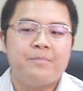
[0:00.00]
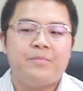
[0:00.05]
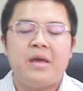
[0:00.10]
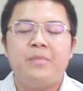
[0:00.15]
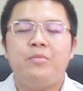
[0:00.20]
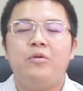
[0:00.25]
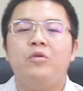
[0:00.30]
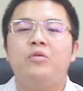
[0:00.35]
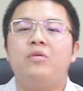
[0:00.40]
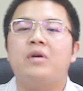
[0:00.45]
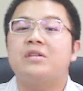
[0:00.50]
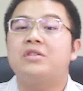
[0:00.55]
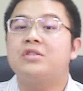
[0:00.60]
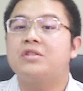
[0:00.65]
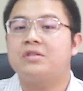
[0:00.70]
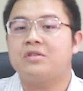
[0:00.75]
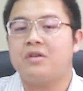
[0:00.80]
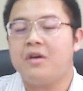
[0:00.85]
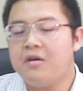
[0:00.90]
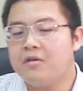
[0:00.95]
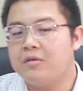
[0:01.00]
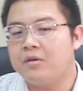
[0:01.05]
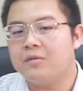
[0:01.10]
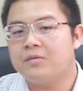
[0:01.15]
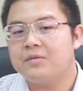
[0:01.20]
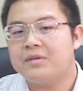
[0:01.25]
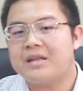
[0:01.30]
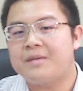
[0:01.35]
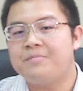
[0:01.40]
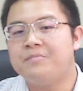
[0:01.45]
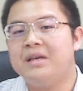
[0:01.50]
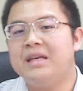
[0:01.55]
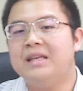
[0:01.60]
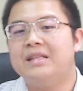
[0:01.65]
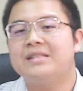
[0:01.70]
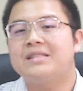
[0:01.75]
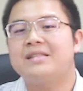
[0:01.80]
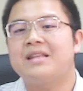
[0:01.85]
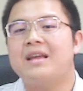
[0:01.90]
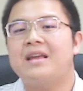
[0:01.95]
People who are sterile, that
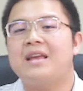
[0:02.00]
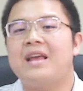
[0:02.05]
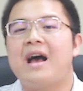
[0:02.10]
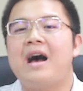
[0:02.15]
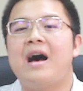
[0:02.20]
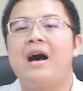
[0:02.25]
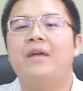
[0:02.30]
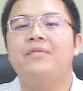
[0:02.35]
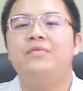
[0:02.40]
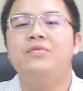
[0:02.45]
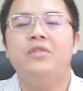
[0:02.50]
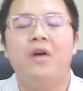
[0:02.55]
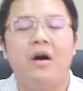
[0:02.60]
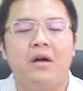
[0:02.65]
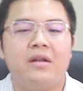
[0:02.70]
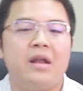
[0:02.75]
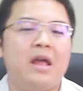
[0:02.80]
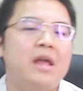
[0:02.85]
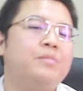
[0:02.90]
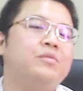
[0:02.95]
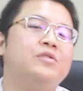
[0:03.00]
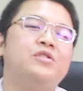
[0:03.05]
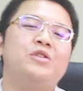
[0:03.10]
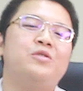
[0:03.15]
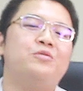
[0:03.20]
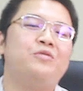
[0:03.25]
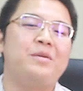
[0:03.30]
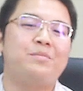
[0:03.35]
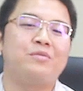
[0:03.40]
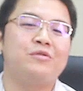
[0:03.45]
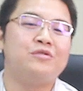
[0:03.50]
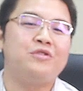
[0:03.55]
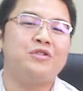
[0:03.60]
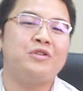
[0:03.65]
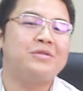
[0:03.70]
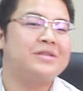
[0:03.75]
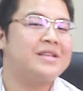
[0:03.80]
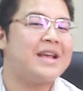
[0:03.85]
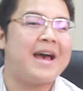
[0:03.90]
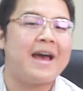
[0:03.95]
means that they are not able to
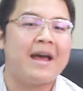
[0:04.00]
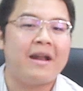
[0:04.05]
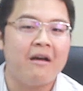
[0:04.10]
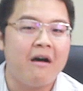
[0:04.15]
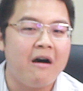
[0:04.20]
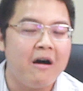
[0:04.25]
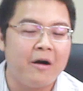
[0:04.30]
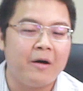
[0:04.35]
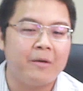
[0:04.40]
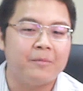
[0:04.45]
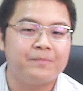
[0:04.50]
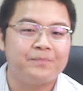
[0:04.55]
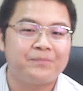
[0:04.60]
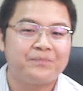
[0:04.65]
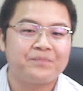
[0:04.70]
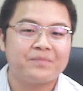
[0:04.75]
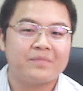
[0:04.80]
reproduce at all.